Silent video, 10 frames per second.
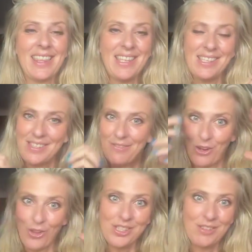this
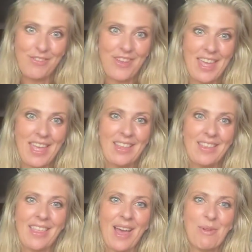
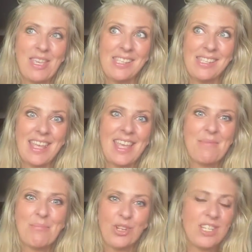philosophy that we
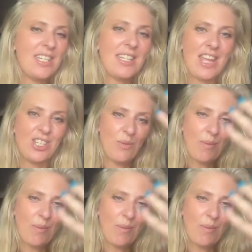see embodied in nature,